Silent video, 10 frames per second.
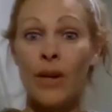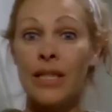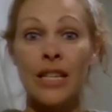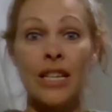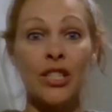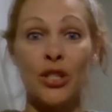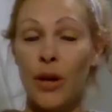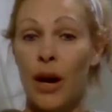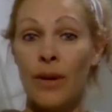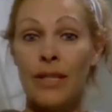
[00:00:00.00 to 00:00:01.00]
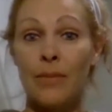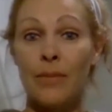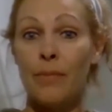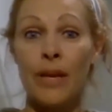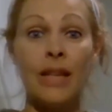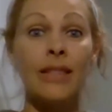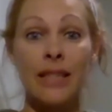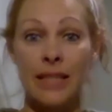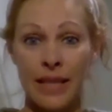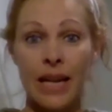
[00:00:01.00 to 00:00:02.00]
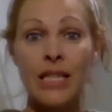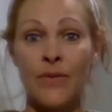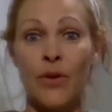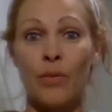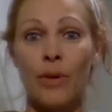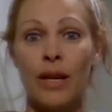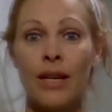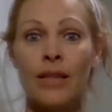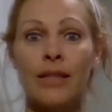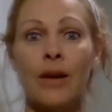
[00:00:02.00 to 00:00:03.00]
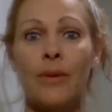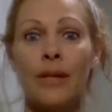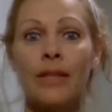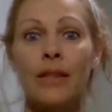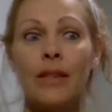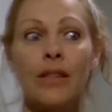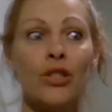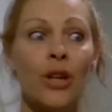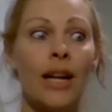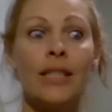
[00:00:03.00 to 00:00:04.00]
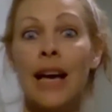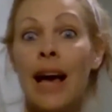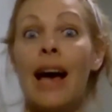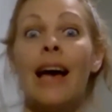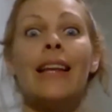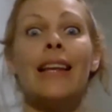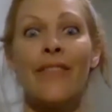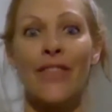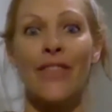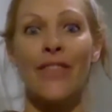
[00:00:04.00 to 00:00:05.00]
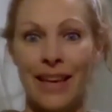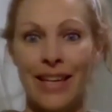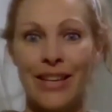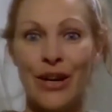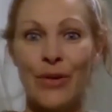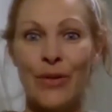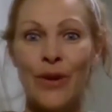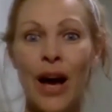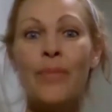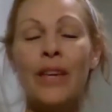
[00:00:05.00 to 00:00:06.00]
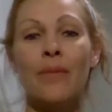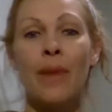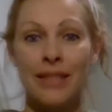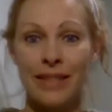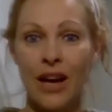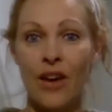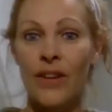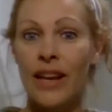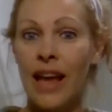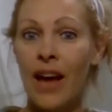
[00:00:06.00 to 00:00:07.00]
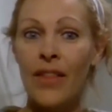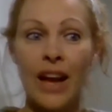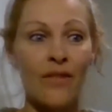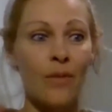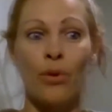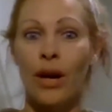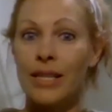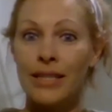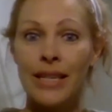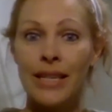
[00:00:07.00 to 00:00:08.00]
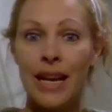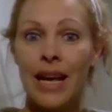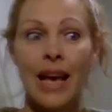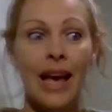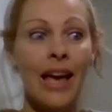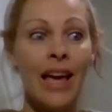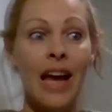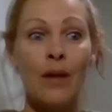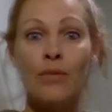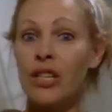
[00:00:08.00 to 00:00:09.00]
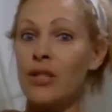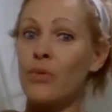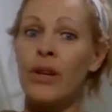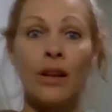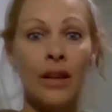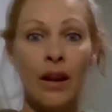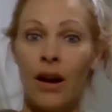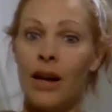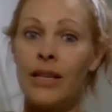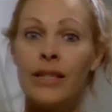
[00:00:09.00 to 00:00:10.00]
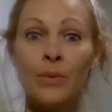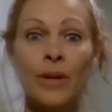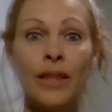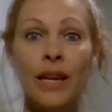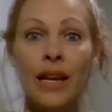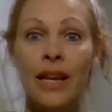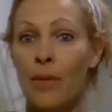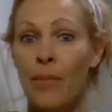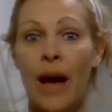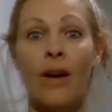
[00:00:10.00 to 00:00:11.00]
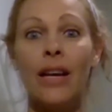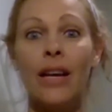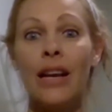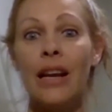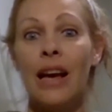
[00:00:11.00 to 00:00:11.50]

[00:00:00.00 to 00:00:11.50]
I wasn't being successful because I was trying to hide everything, not being myself. And now that I've embraced it and I'm just real and honest with it and about it,